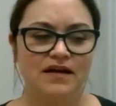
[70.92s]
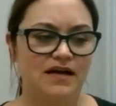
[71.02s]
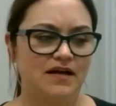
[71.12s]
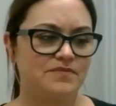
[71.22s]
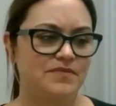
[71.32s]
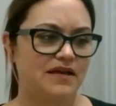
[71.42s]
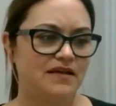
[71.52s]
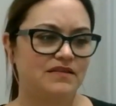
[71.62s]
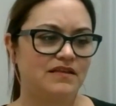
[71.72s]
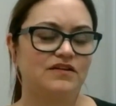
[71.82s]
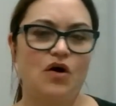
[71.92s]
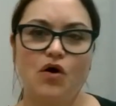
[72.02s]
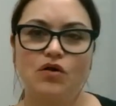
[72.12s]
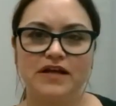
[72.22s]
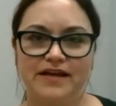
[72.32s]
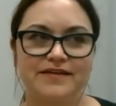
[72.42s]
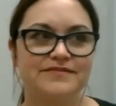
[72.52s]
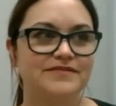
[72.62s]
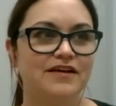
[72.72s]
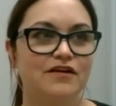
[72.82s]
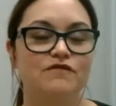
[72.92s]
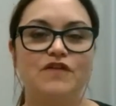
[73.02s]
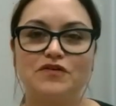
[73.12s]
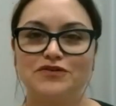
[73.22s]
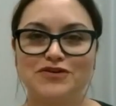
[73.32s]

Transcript: The goal is voter